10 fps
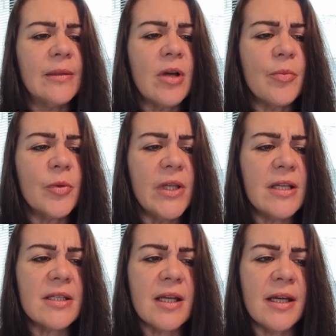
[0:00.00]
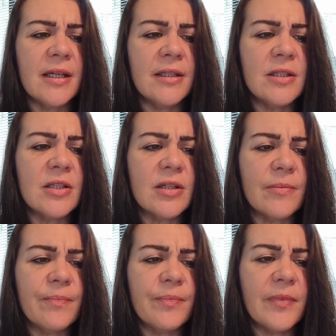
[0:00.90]
couple of weeks, and
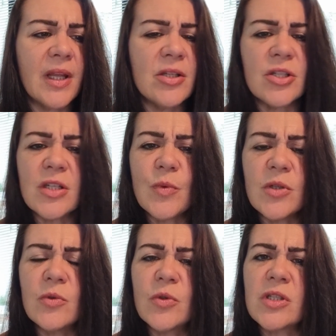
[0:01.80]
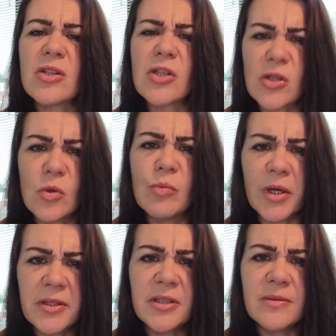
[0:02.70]
it's just one of those slow
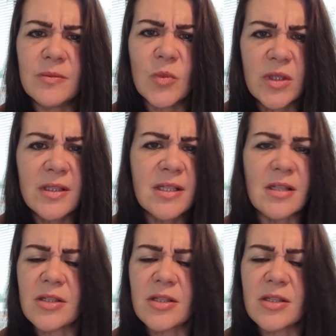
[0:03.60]
burning ones.